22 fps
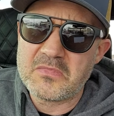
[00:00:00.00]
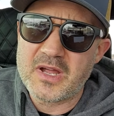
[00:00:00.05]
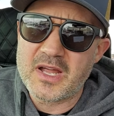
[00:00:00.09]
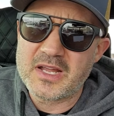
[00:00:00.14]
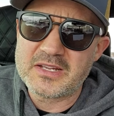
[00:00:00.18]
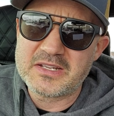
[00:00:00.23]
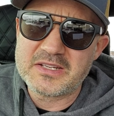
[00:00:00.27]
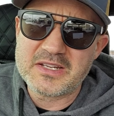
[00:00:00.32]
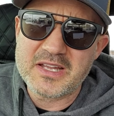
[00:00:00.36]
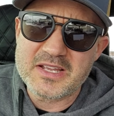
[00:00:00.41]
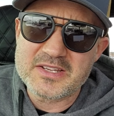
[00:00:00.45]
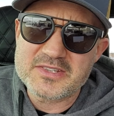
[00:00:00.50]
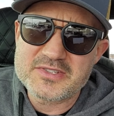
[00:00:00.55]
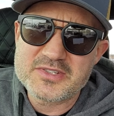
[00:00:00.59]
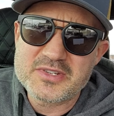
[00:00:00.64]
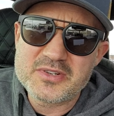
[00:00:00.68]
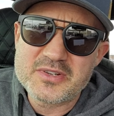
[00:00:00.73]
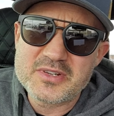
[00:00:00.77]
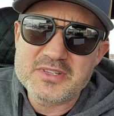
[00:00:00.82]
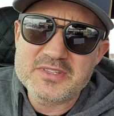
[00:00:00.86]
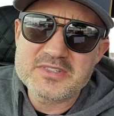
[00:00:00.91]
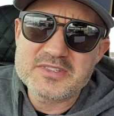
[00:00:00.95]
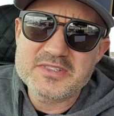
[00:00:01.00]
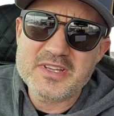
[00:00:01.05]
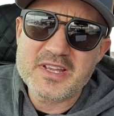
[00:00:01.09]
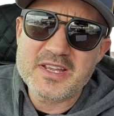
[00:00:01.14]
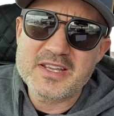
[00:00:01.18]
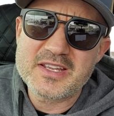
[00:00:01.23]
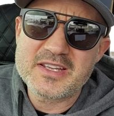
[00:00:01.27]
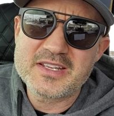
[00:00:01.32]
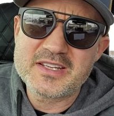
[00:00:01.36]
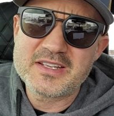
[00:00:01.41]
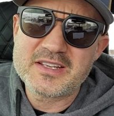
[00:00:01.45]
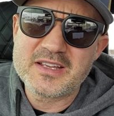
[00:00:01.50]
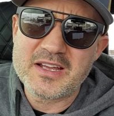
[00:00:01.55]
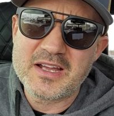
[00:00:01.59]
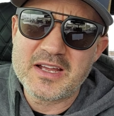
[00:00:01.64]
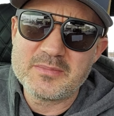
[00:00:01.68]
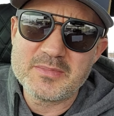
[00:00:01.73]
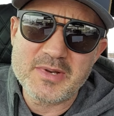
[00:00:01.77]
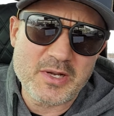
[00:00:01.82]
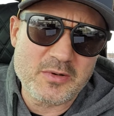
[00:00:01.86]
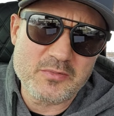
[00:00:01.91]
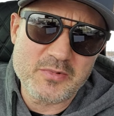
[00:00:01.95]
I guess you could say
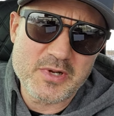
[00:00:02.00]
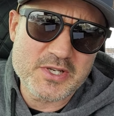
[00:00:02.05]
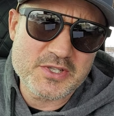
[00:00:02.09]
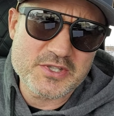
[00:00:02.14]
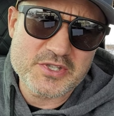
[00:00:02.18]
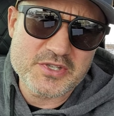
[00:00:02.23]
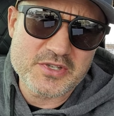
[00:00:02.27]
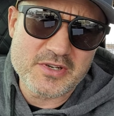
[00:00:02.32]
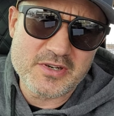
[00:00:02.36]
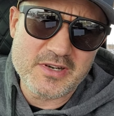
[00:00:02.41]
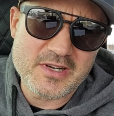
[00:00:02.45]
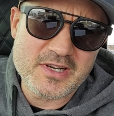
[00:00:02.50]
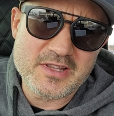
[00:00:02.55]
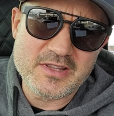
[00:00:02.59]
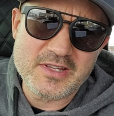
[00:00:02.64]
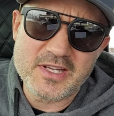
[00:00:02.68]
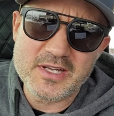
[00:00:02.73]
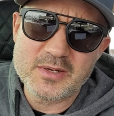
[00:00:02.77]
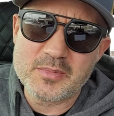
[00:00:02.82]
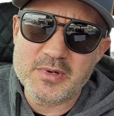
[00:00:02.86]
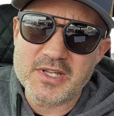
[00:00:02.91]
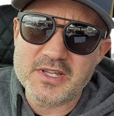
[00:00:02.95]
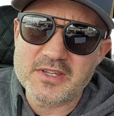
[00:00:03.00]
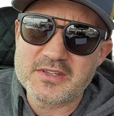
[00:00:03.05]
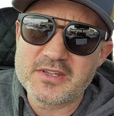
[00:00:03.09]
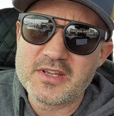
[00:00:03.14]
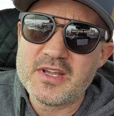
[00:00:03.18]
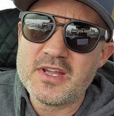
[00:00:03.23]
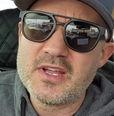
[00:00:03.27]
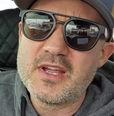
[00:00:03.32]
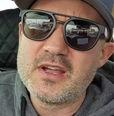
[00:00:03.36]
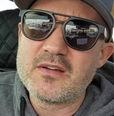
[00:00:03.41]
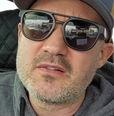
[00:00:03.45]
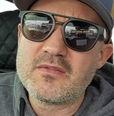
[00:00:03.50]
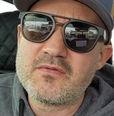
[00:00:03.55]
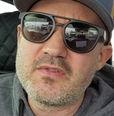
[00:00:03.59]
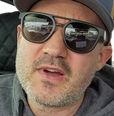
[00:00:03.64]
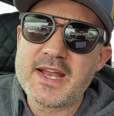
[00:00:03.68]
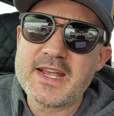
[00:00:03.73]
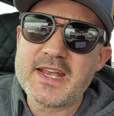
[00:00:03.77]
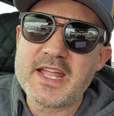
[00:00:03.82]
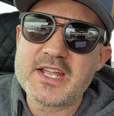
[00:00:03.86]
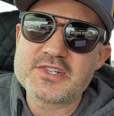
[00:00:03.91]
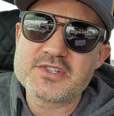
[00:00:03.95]
I'm not rich or anything, but it's
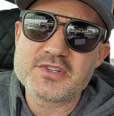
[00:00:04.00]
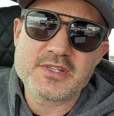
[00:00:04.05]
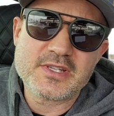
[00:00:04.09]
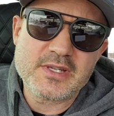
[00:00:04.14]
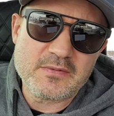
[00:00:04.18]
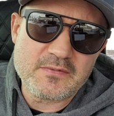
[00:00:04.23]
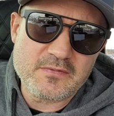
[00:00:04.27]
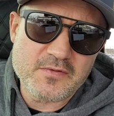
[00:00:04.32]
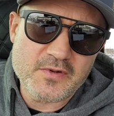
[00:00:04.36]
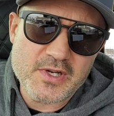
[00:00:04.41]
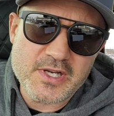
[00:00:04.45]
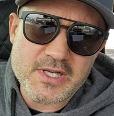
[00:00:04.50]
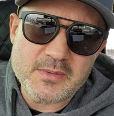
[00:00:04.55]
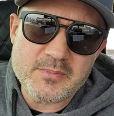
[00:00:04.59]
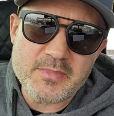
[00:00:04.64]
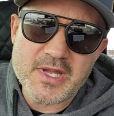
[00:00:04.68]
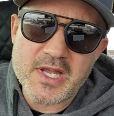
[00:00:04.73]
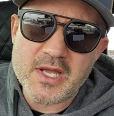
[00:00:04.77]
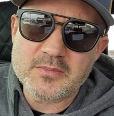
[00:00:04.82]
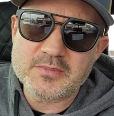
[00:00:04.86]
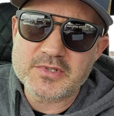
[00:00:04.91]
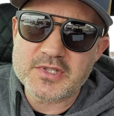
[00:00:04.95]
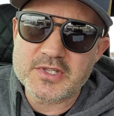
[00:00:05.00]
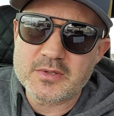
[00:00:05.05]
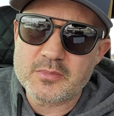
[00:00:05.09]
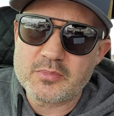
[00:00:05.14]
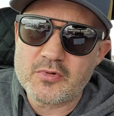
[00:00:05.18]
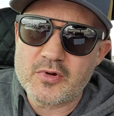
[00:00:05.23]
financially freed me up to the